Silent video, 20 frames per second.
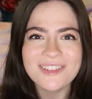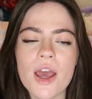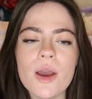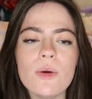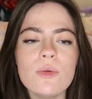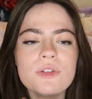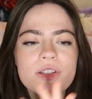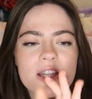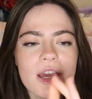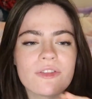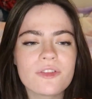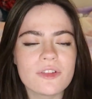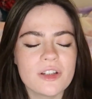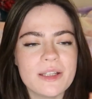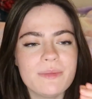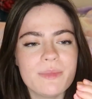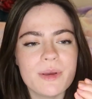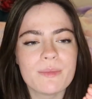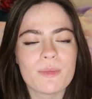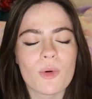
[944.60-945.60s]
There will
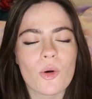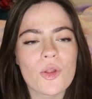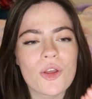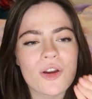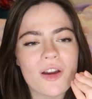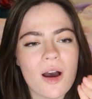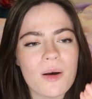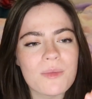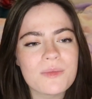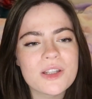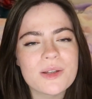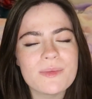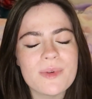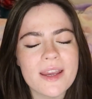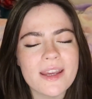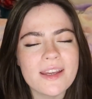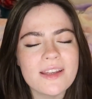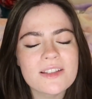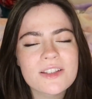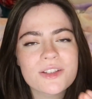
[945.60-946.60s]
definitely be more that come to
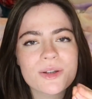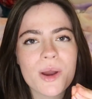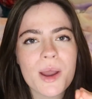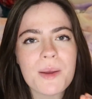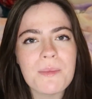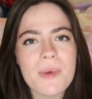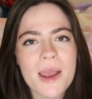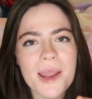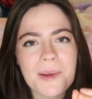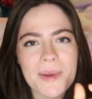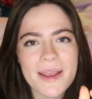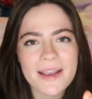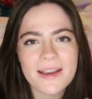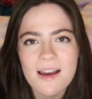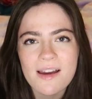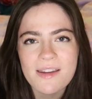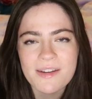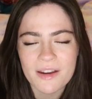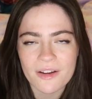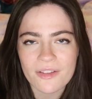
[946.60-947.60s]
me. So I may make
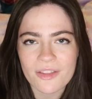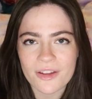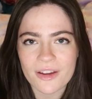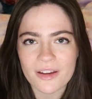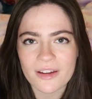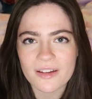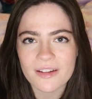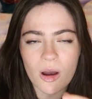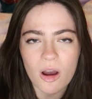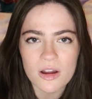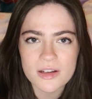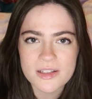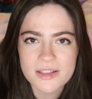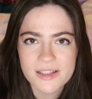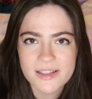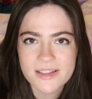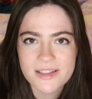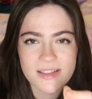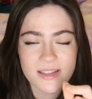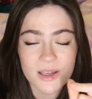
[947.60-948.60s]
another part to
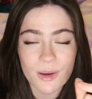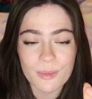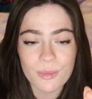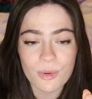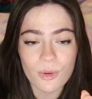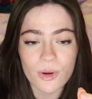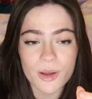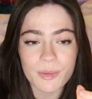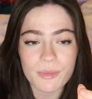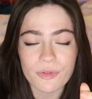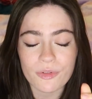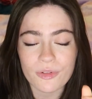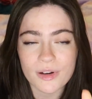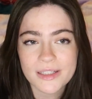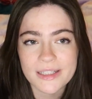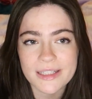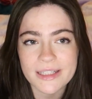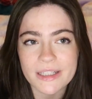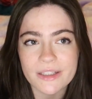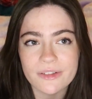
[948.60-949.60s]
this at some point before I
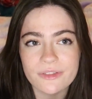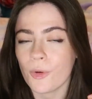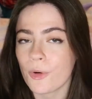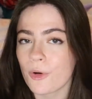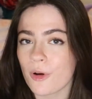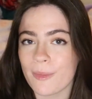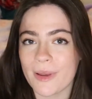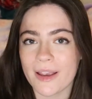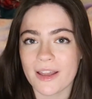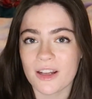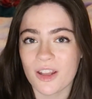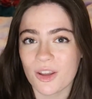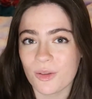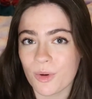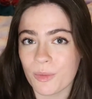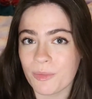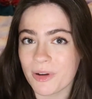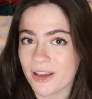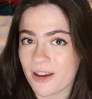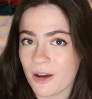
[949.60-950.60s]
leave. Or I'll make another
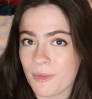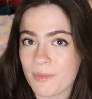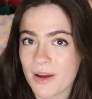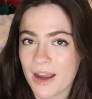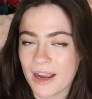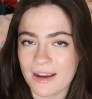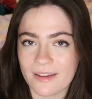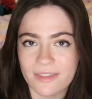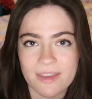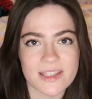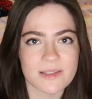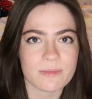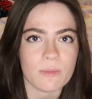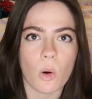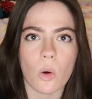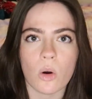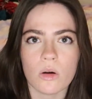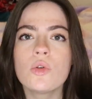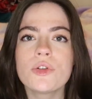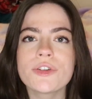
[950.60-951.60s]
one when I come back and there's
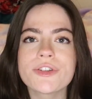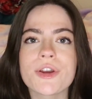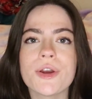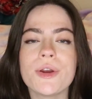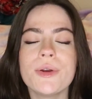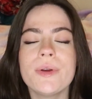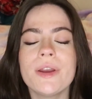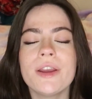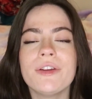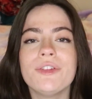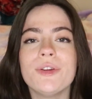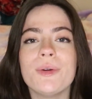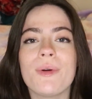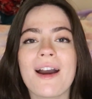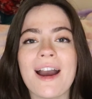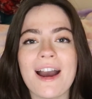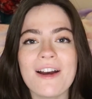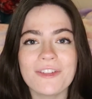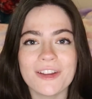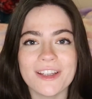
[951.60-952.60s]
more. Also, if you
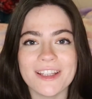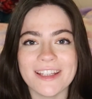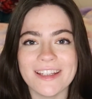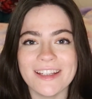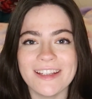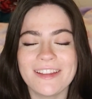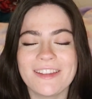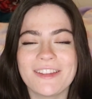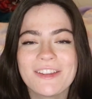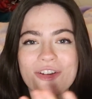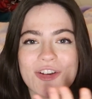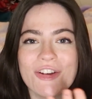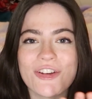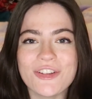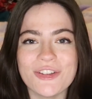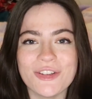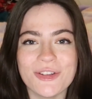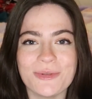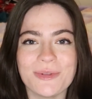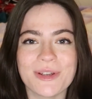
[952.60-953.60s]
have any that
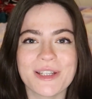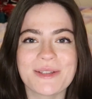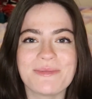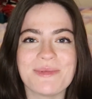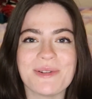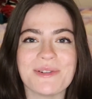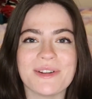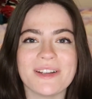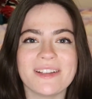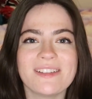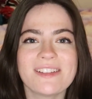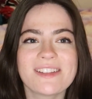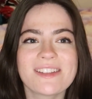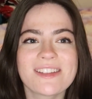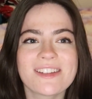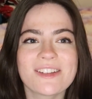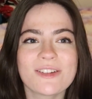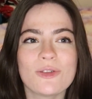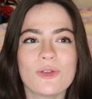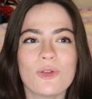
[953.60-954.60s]
you
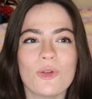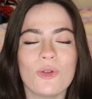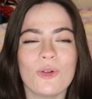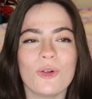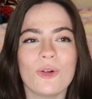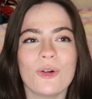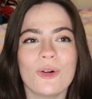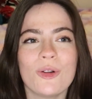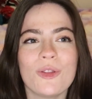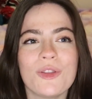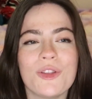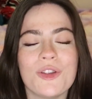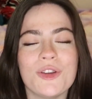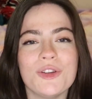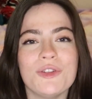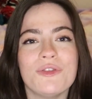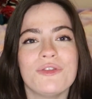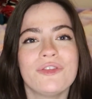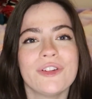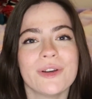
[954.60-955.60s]
experienced or that
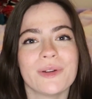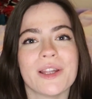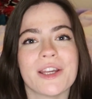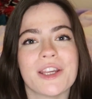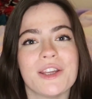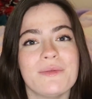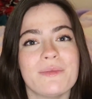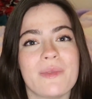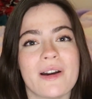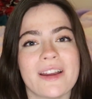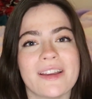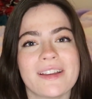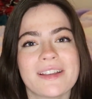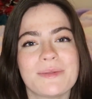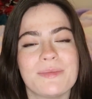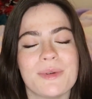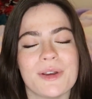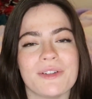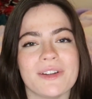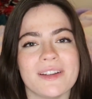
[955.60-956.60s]
you feel like you might
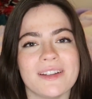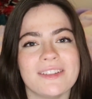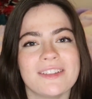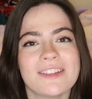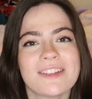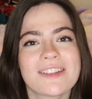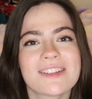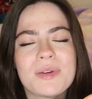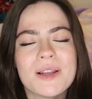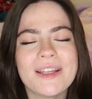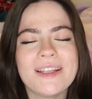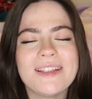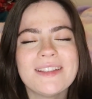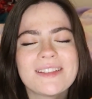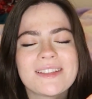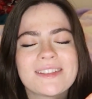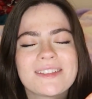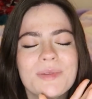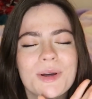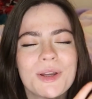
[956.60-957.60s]
experience,
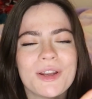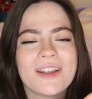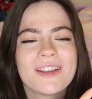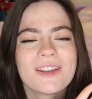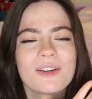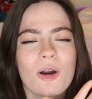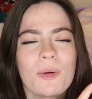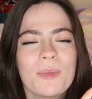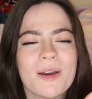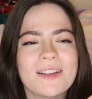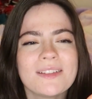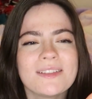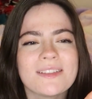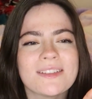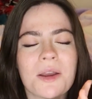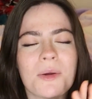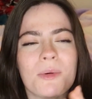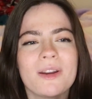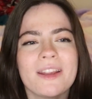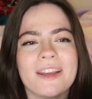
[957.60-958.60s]
please put it in the comments.
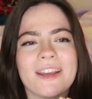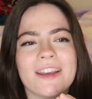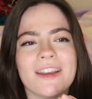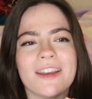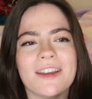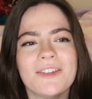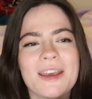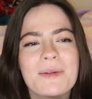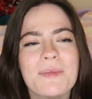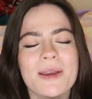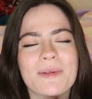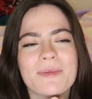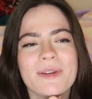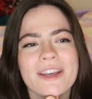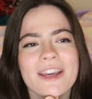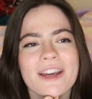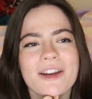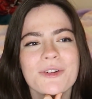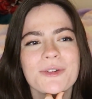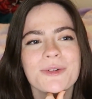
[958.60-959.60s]
I want to hear. They make me
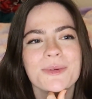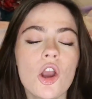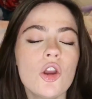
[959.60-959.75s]
giggle.